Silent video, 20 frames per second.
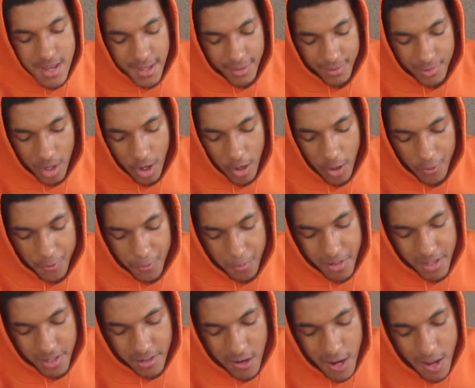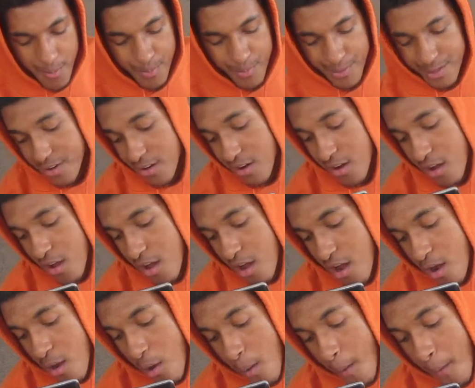It's called Sabrina Carpenter
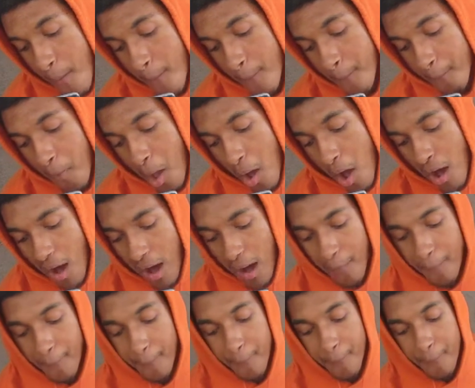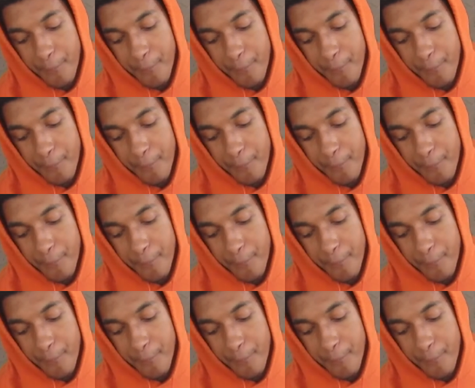um,